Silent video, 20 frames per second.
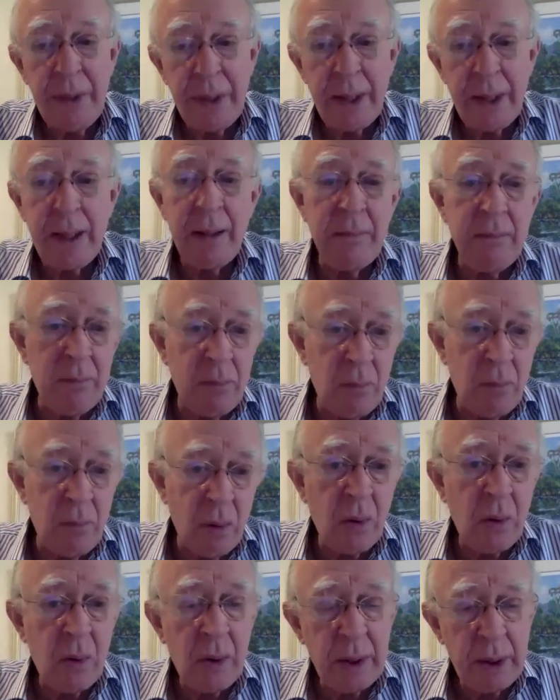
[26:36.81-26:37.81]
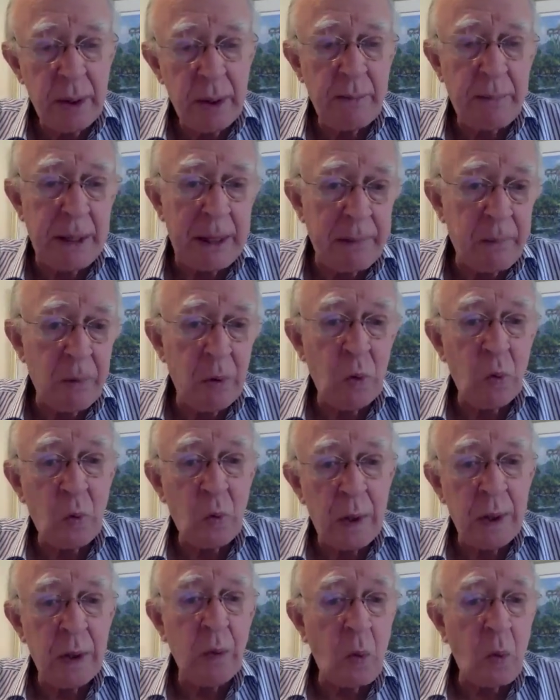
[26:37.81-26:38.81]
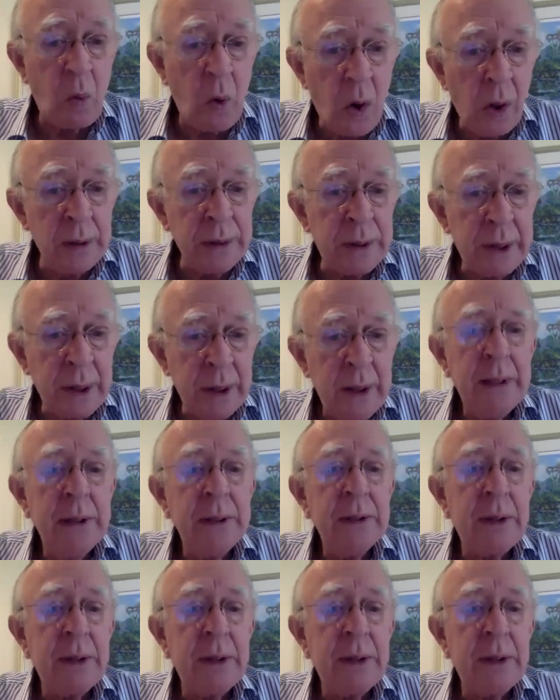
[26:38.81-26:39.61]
the more people will want